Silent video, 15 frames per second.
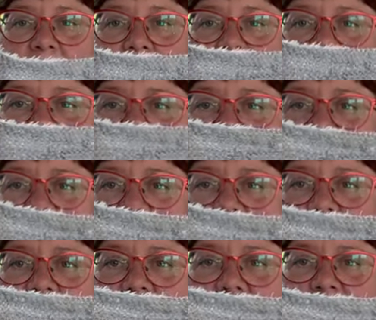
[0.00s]
what could I
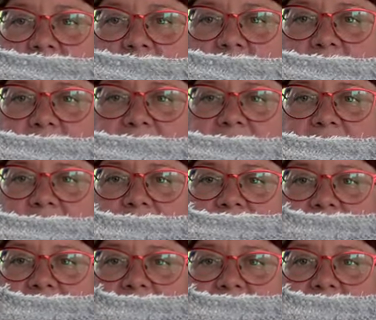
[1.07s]
do in
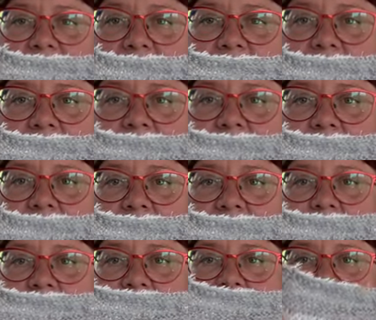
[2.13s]
between here?
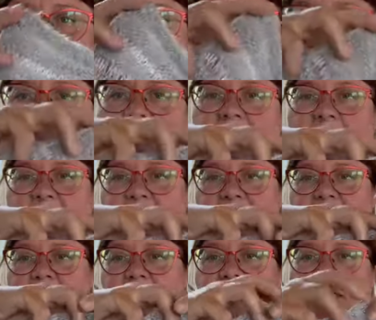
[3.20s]
Or should I
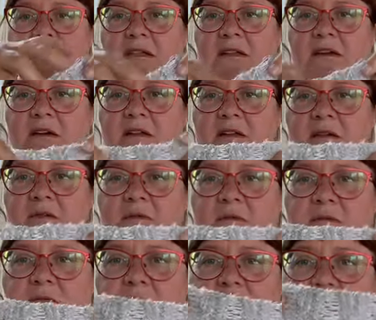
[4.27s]
make it in the other
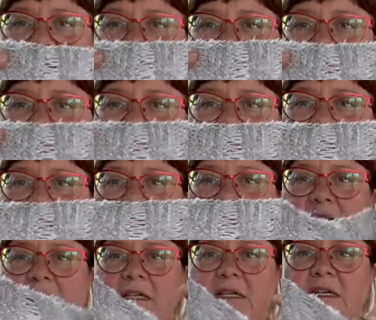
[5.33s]
direction
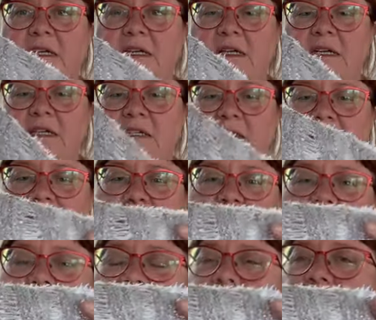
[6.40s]
to
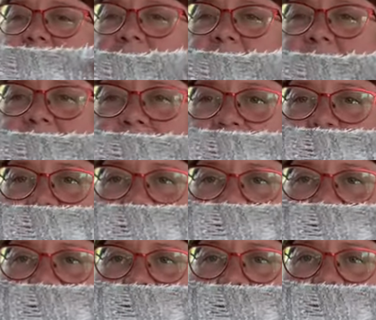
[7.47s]
make the stripes
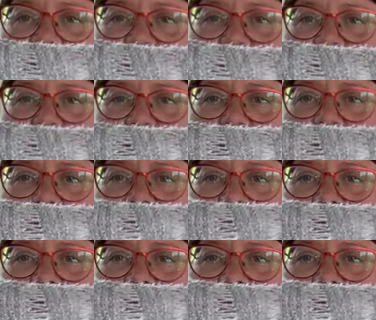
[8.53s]
like this?